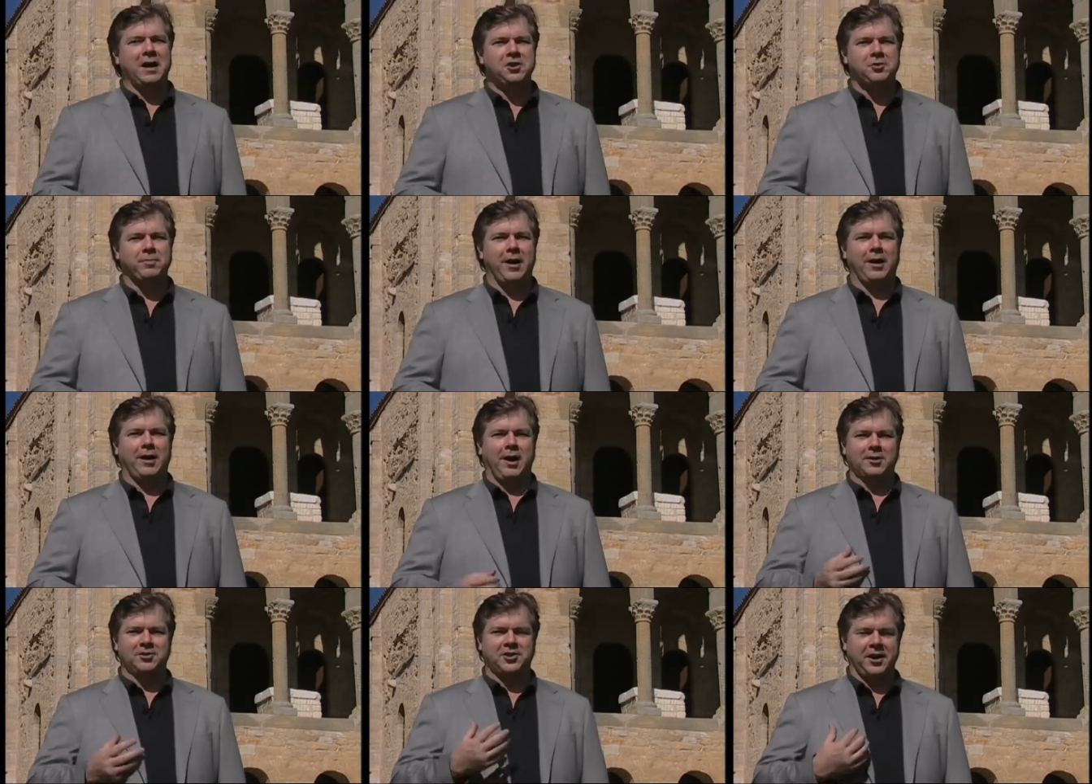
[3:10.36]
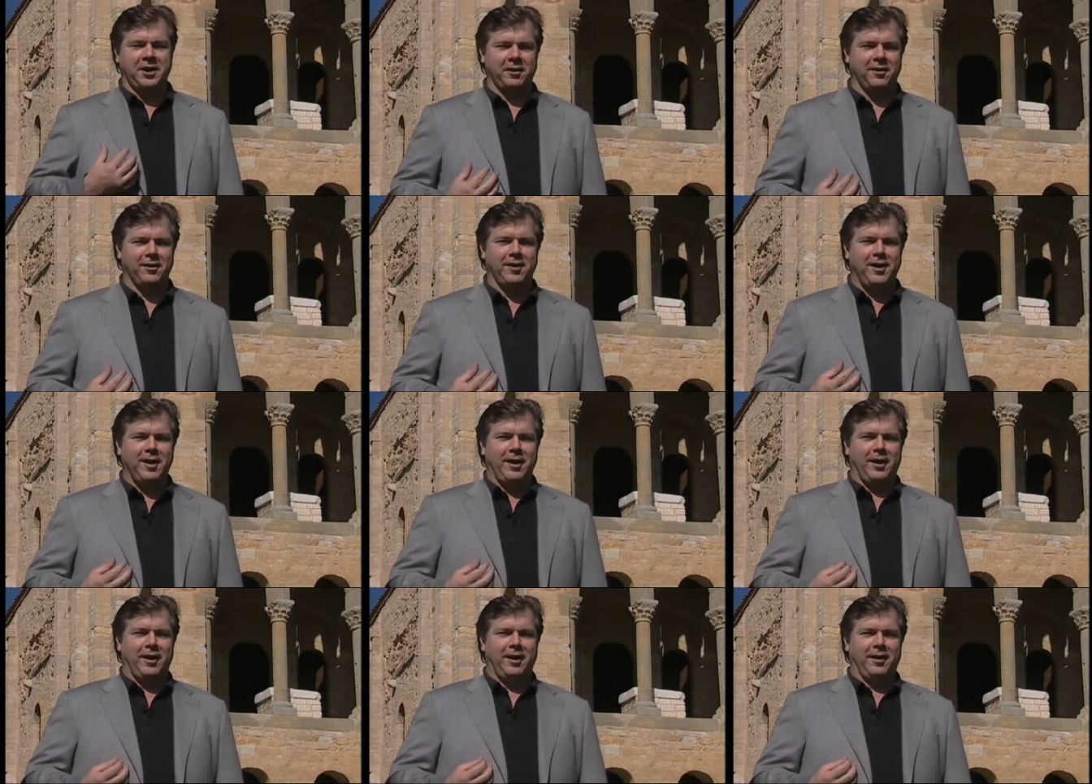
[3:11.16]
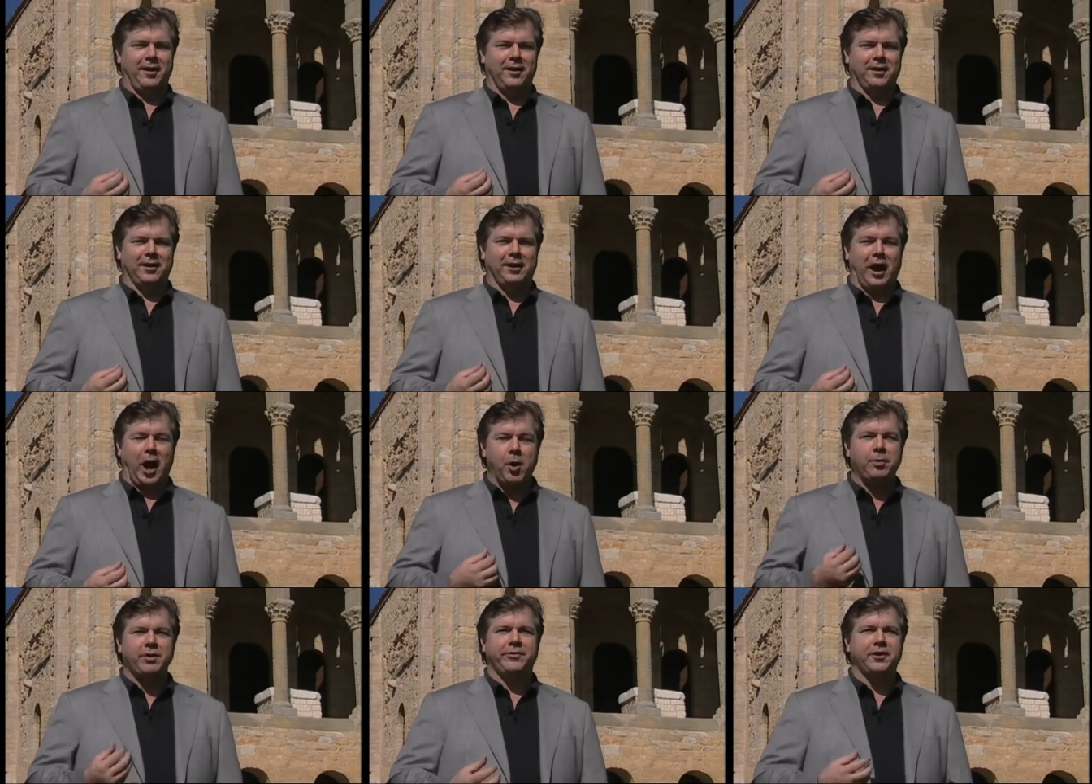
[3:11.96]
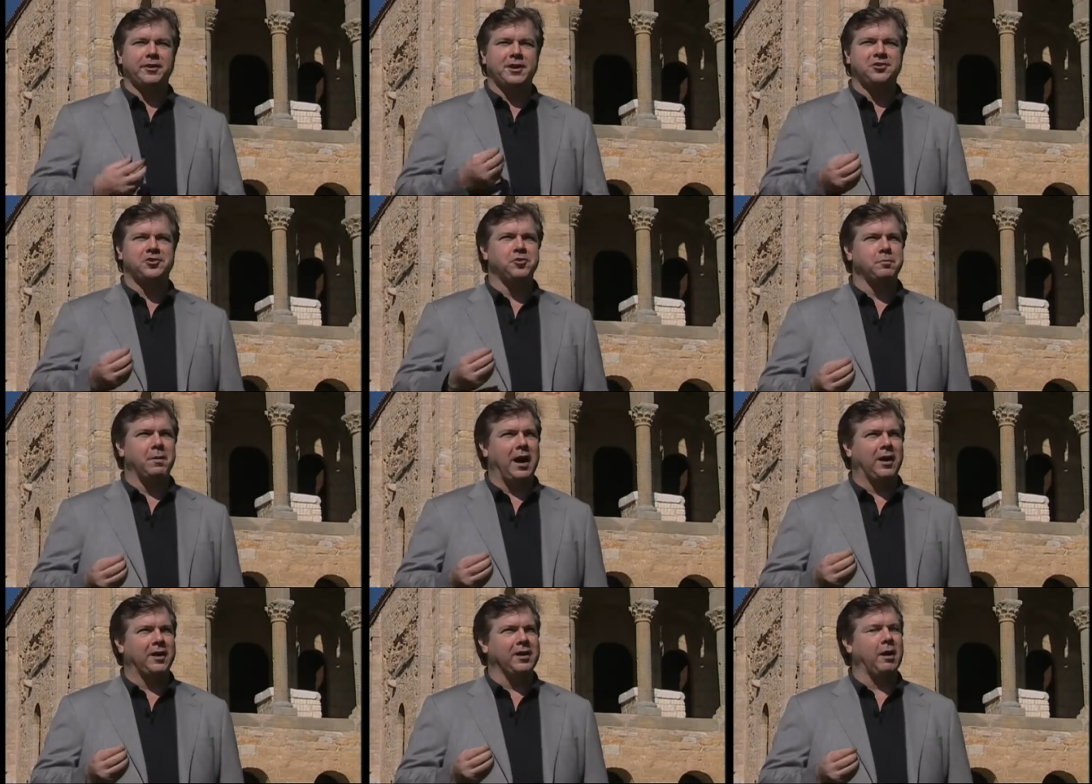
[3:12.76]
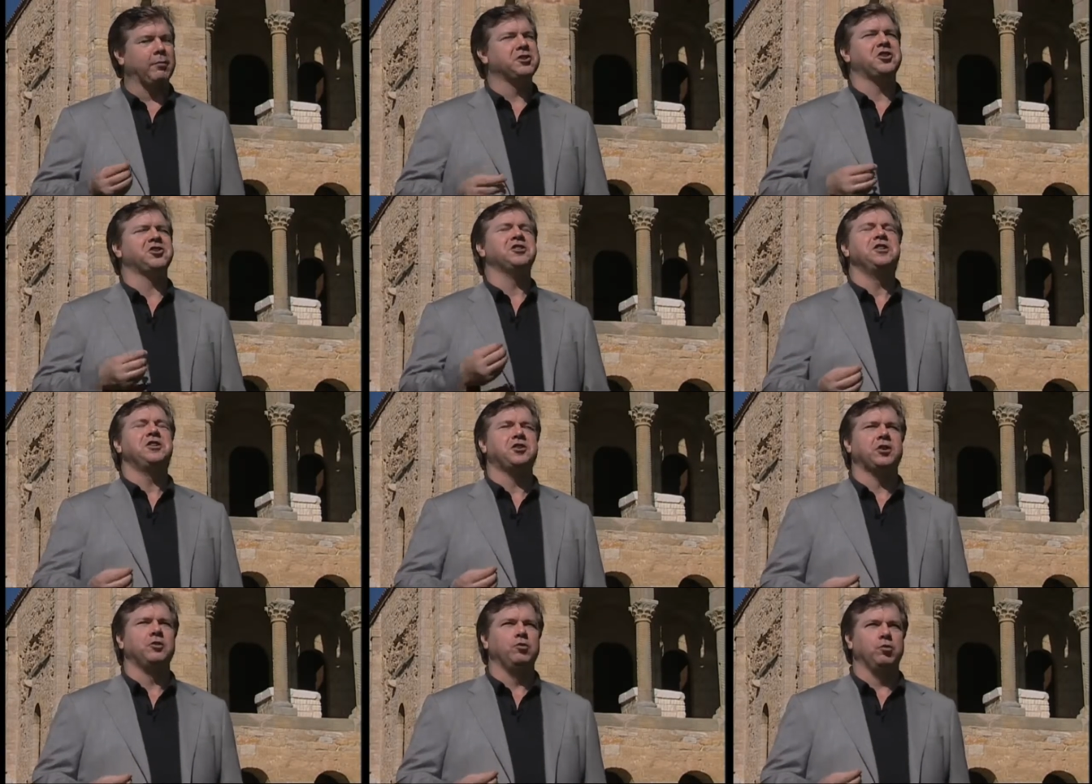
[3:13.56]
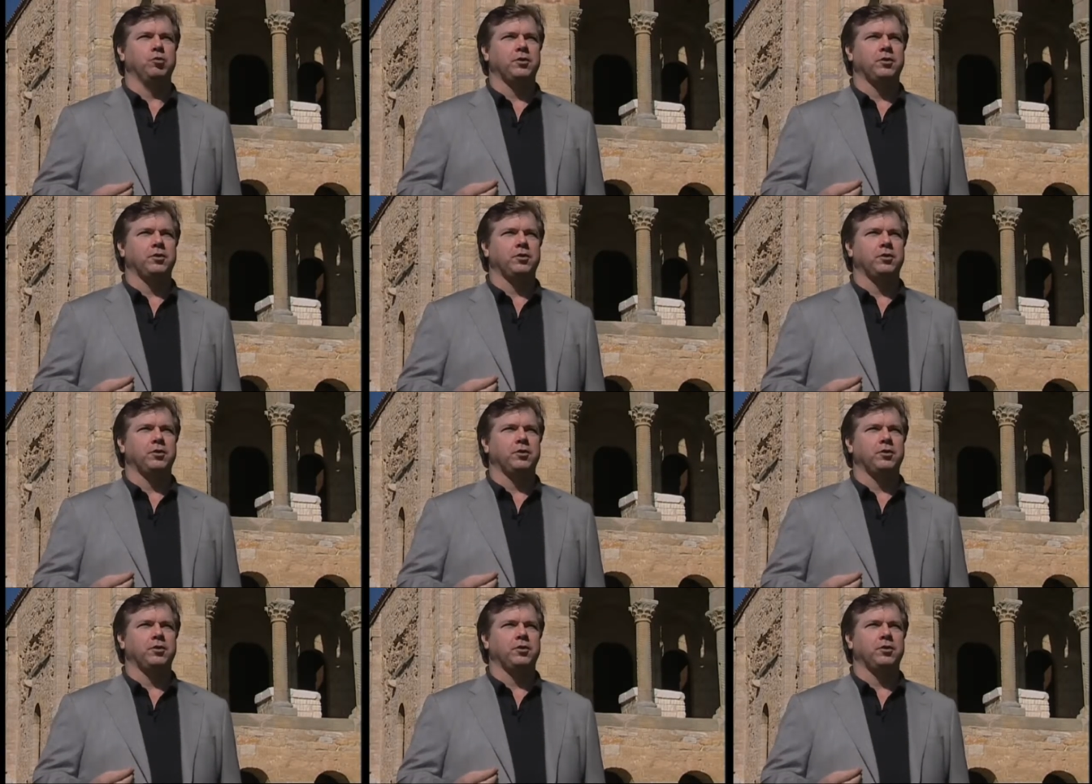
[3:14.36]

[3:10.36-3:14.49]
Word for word: good enough. And Haider realizes that immediately.